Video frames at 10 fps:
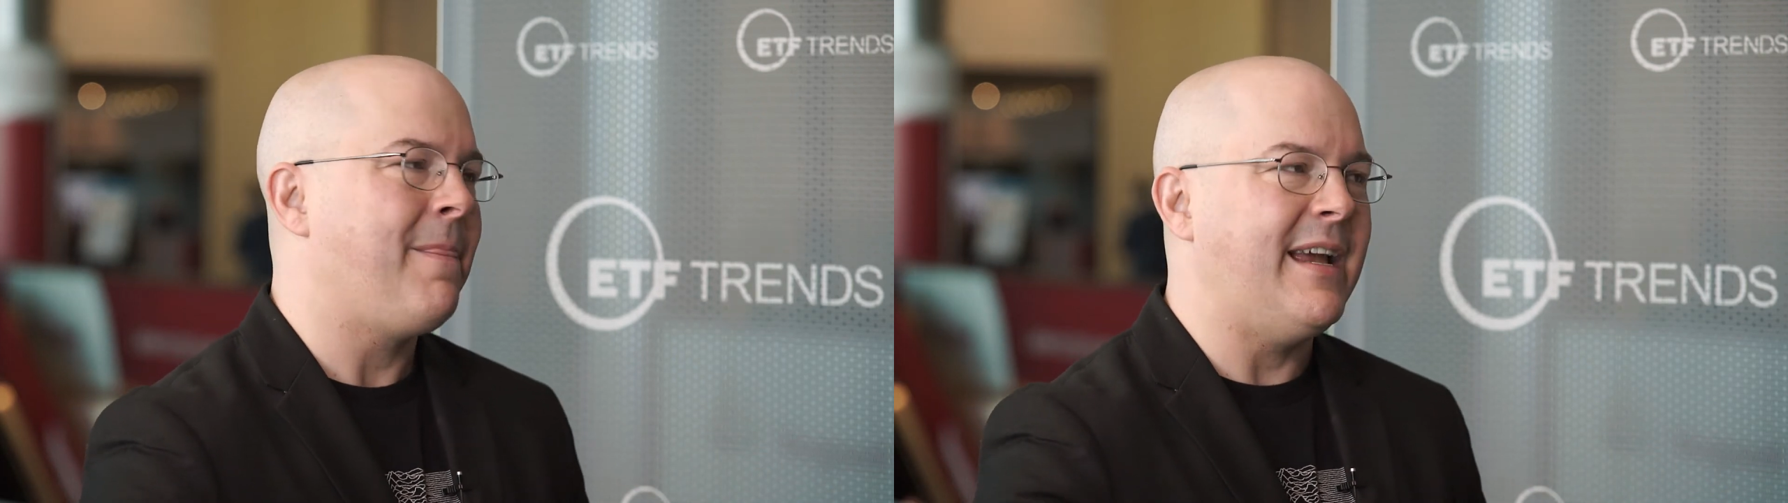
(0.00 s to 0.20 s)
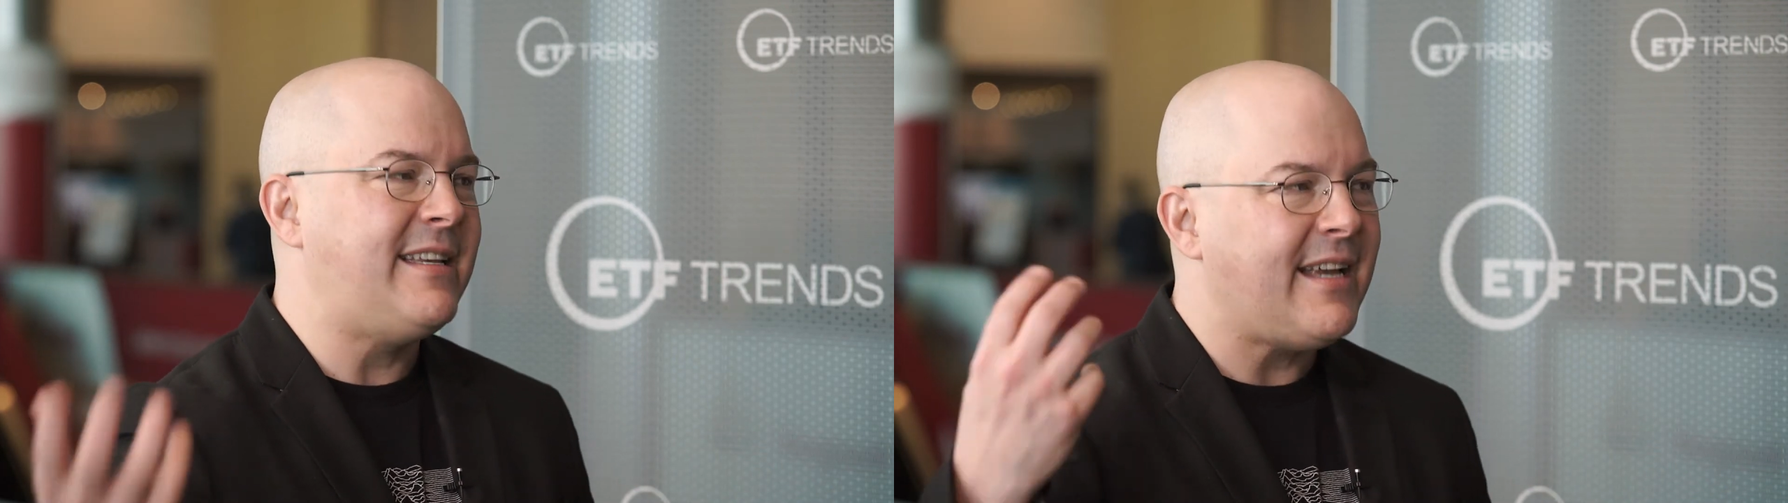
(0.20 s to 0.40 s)

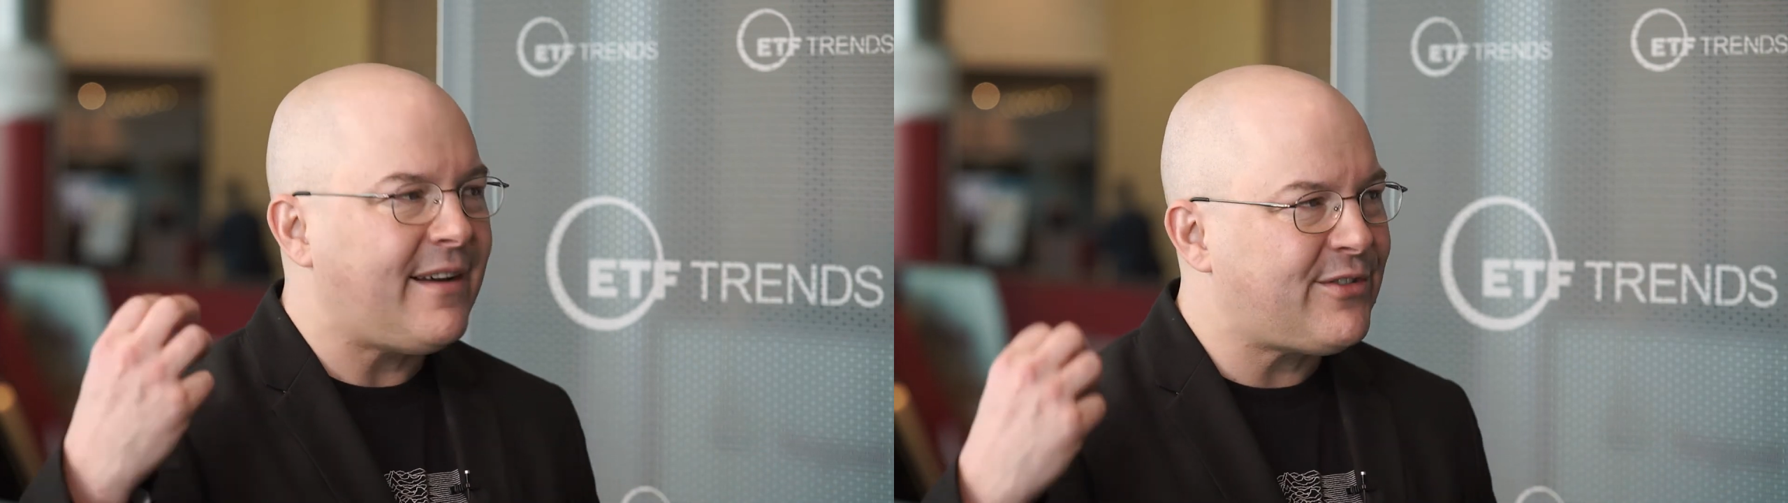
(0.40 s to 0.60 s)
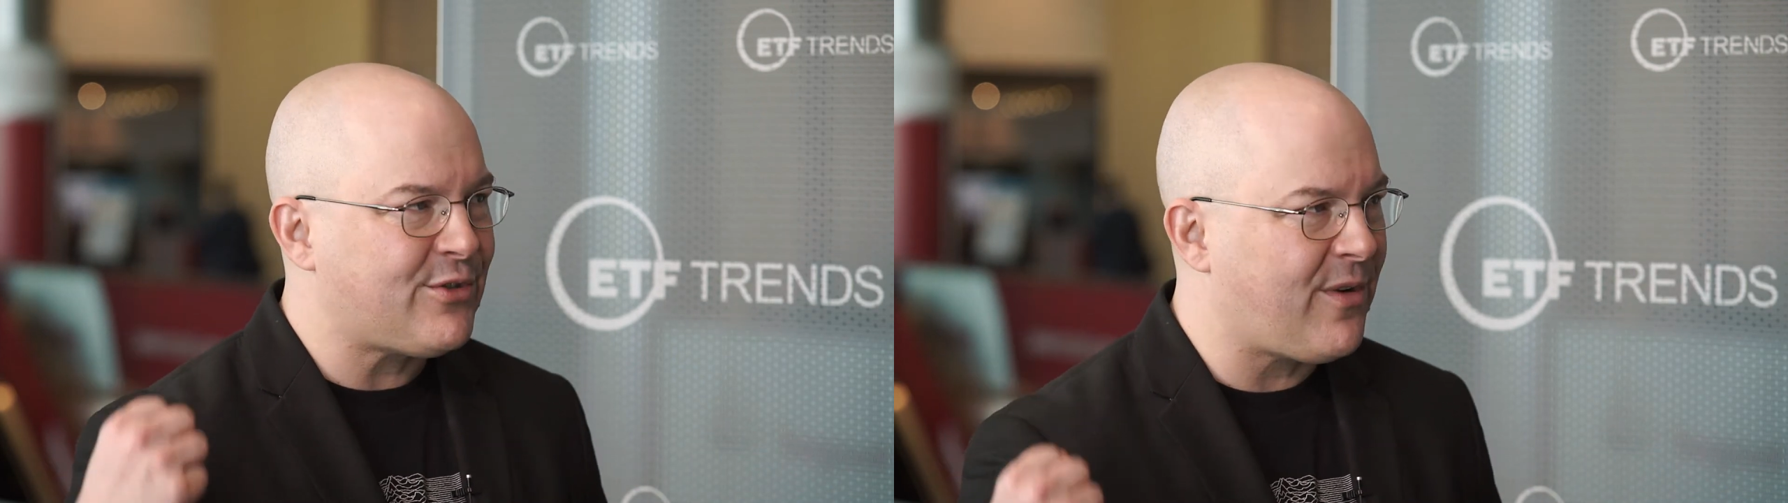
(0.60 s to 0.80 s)

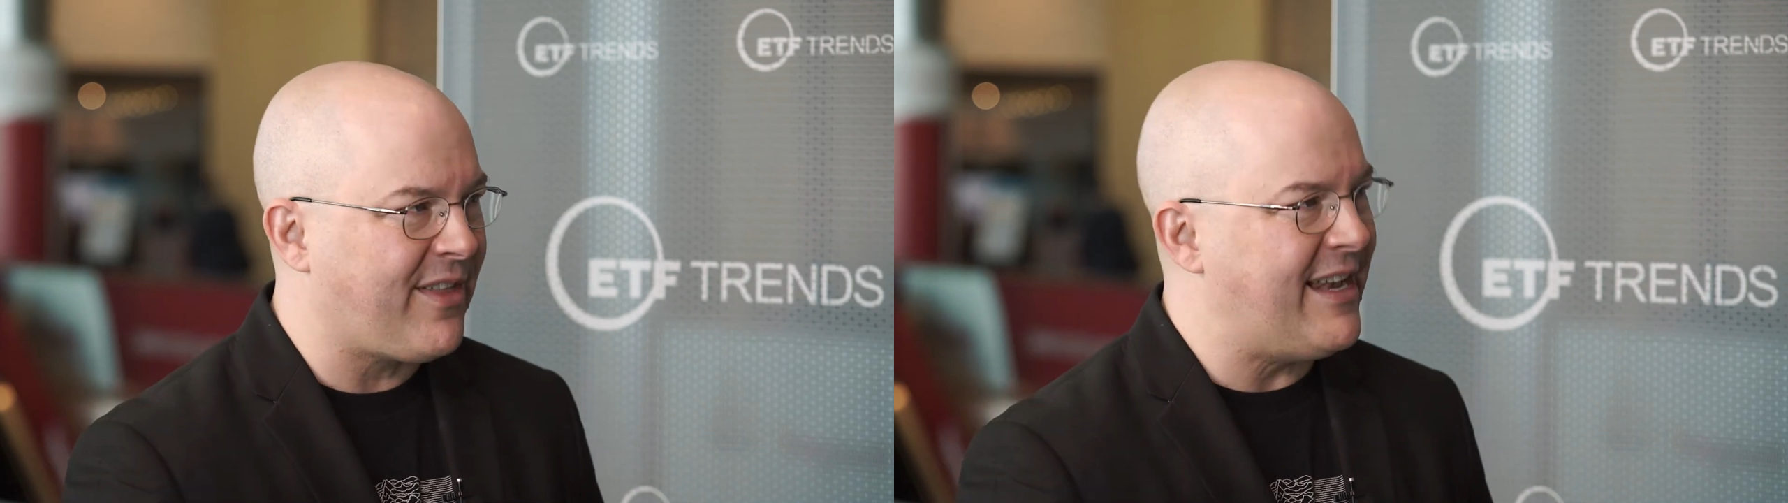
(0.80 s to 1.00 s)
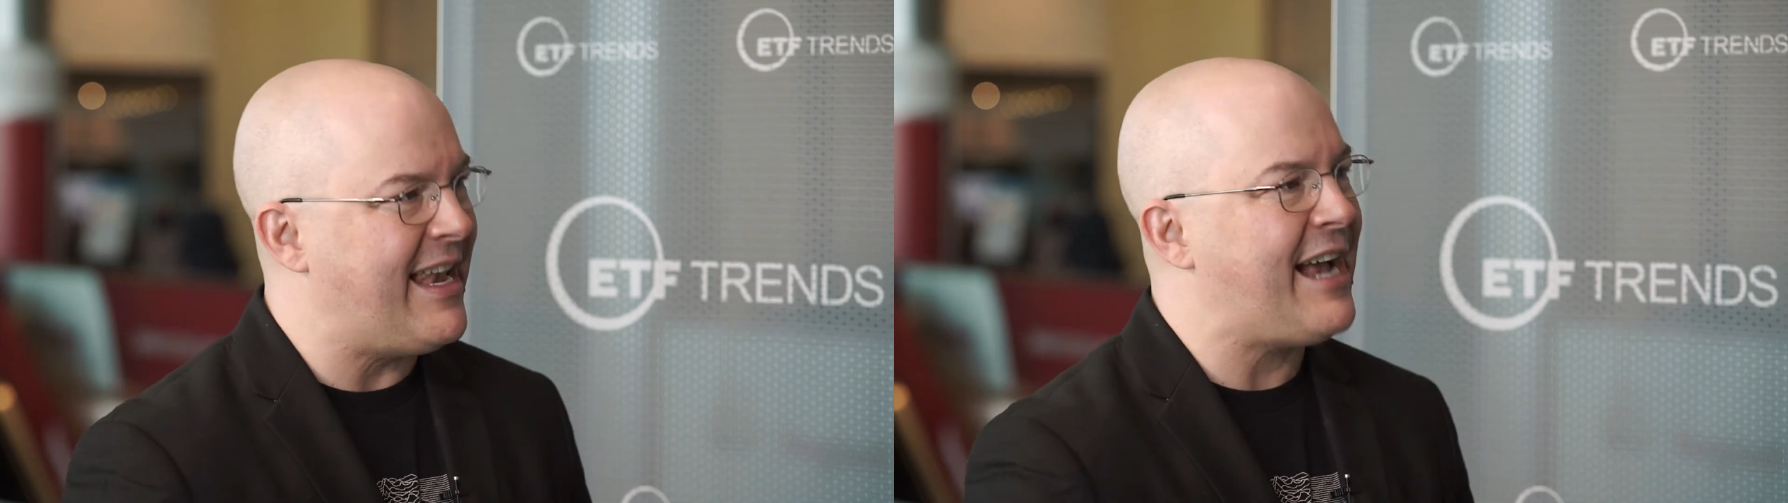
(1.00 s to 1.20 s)
ETFs are sort of
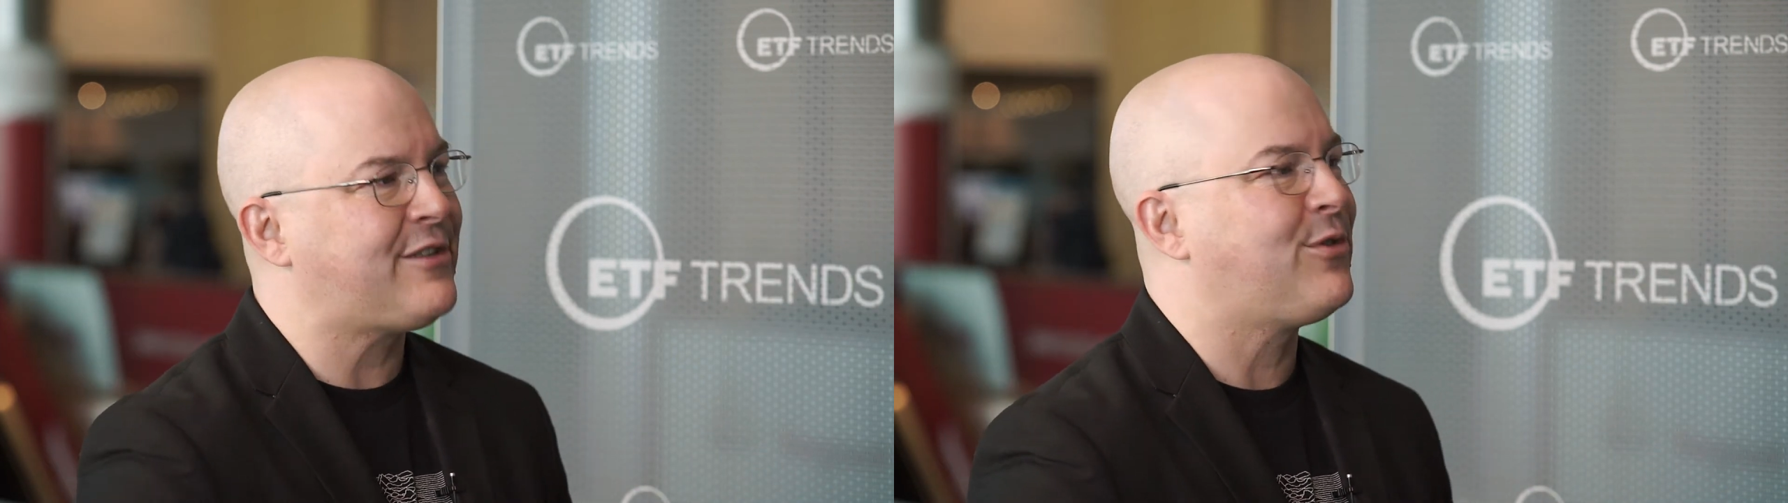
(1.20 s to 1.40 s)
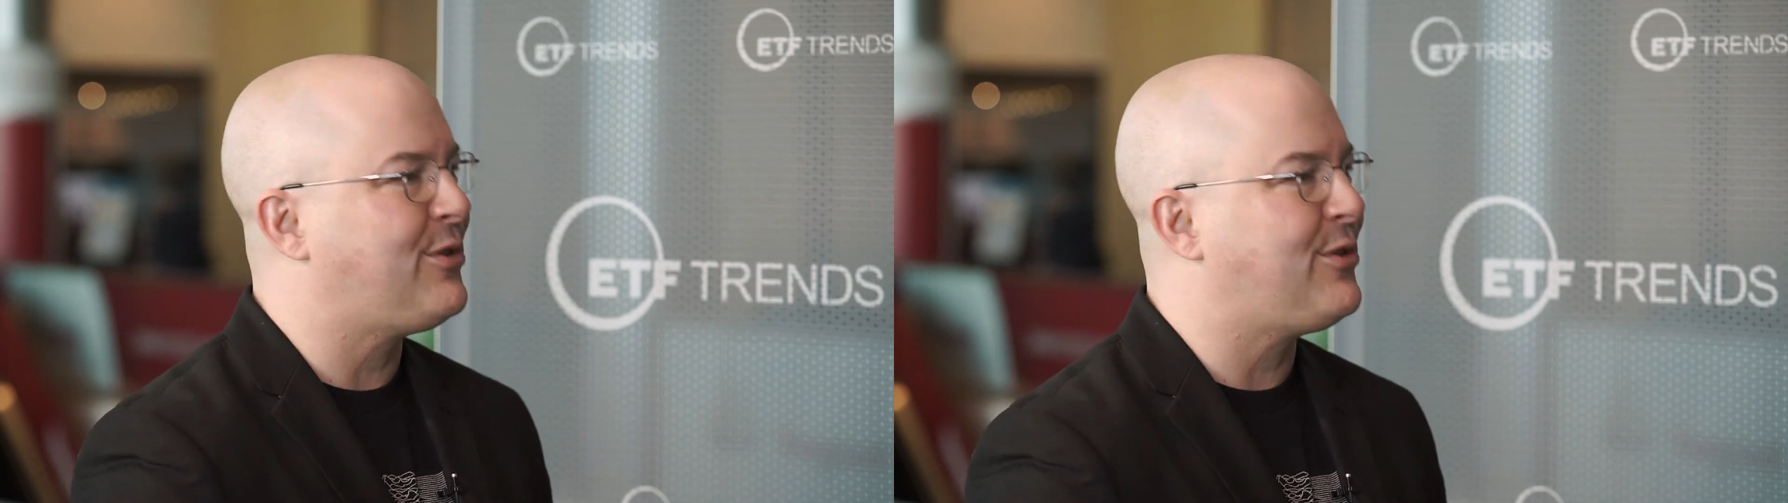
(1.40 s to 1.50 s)
the natural